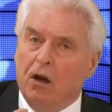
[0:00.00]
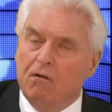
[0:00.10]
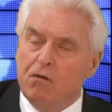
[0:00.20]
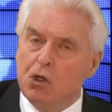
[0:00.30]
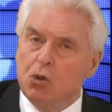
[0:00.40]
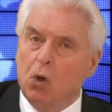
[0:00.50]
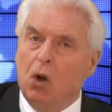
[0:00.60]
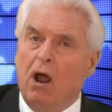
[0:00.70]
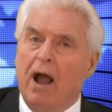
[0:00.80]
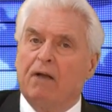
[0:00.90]

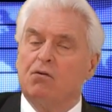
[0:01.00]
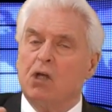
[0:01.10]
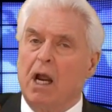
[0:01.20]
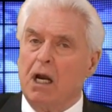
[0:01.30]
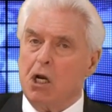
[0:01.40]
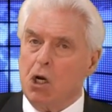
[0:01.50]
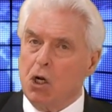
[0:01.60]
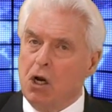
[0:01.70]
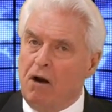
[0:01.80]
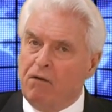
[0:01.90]
individual lives and in
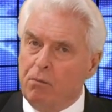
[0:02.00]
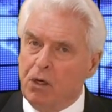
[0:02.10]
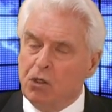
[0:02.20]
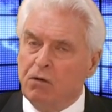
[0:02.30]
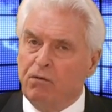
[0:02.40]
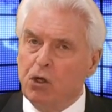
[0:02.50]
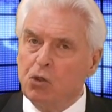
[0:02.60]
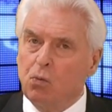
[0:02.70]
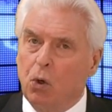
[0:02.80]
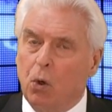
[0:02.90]
the governments of
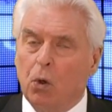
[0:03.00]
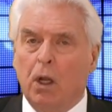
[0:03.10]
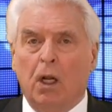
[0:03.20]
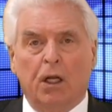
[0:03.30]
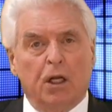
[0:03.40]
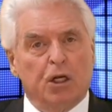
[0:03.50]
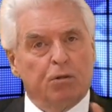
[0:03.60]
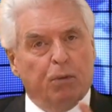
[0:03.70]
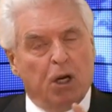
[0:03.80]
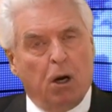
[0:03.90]
this world
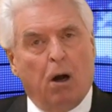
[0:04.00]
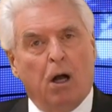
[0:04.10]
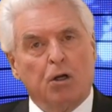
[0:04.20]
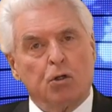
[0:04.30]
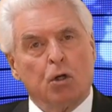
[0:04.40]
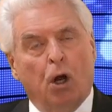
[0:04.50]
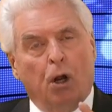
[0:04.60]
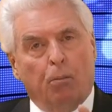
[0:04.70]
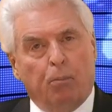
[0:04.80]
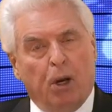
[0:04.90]
is because
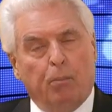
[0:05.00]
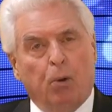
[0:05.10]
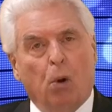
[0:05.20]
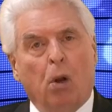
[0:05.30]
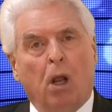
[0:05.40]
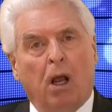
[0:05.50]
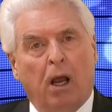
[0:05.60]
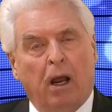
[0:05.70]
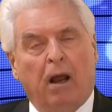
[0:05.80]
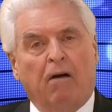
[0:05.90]
people
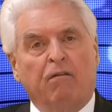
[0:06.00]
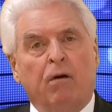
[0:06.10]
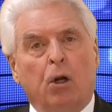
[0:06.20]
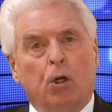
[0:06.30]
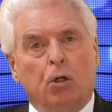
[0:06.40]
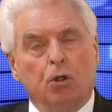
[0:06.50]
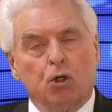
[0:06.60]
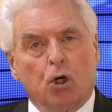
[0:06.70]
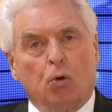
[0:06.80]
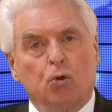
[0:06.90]
have
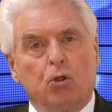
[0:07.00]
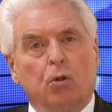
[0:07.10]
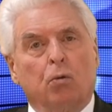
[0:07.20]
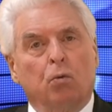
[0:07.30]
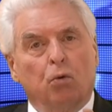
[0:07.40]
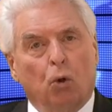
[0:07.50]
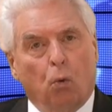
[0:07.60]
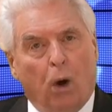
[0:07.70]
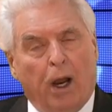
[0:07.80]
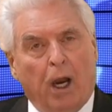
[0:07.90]
chosen the
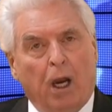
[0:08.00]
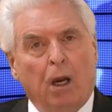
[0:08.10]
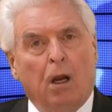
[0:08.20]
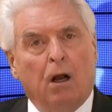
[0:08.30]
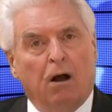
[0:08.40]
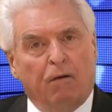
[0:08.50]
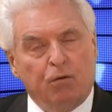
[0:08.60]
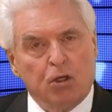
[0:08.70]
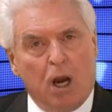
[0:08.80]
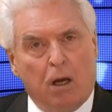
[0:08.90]
way of
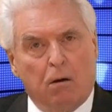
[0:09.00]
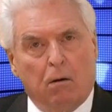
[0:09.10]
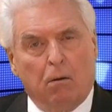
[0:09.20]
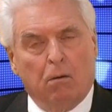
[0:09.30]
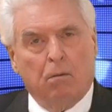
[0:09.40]
Satan.